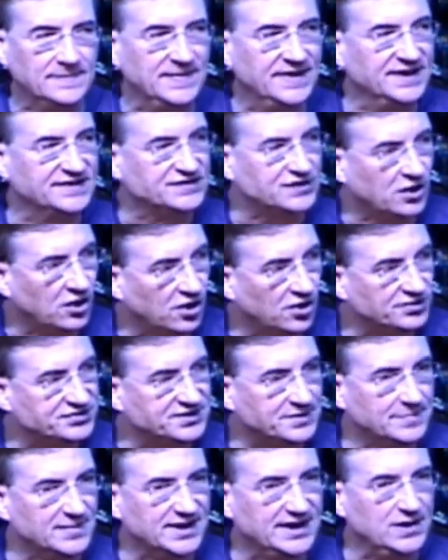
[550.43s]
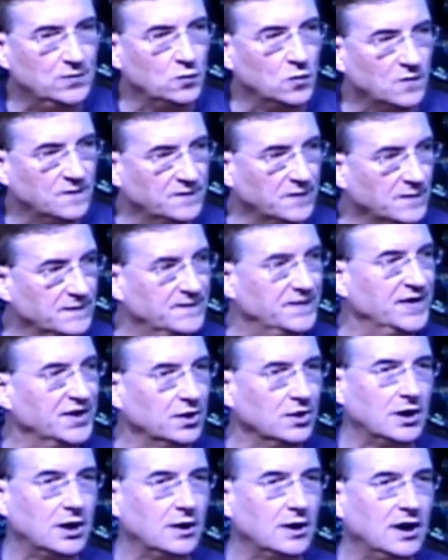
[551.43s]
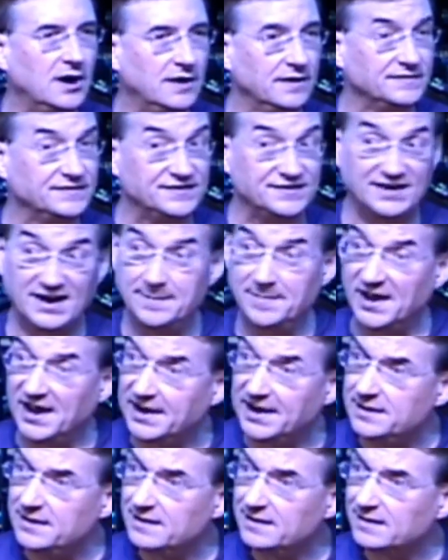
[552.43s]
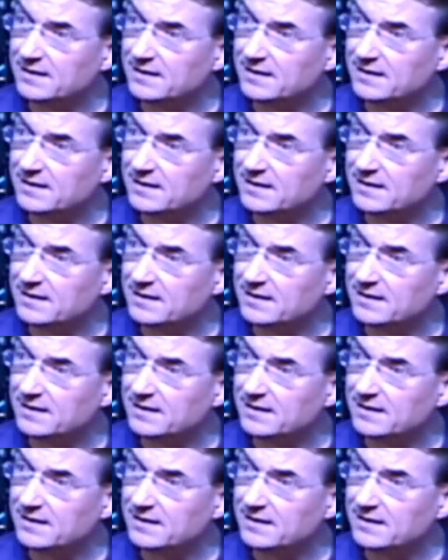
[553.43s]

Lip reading: that ultimately will fulfill our hearts. Amen?